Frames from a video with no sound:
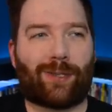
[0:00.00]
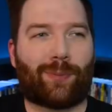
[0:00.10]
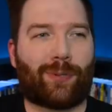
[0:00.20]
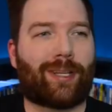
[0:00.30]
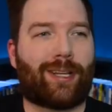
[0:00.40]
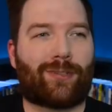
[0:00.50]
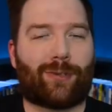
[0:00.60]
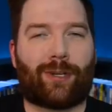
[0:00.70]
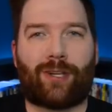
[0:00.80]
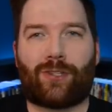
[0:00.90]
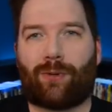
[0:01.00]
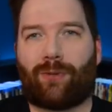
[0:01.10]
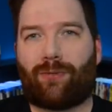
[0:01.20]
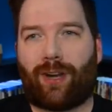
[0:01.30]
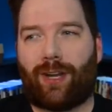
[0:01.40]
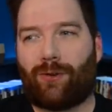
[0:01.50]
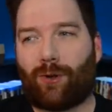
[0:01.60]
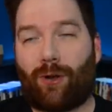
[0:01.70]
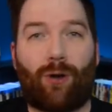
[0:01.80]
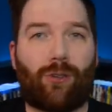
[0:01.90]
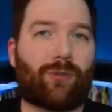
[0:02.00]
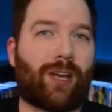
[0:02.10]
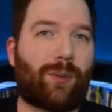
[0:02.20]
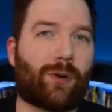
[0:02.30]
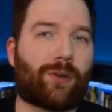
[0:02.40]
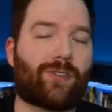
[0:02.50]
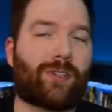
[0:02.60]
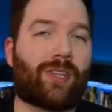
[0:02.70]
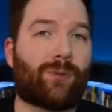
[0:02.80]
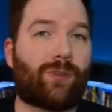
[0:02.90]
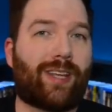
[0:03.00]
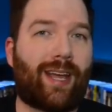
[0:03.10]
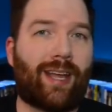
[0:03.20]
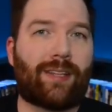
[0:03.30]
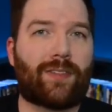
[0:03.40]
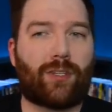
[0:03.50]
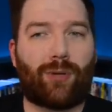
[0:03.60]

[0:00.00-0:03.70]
the police or get to a friend or call the right person and the movie ends,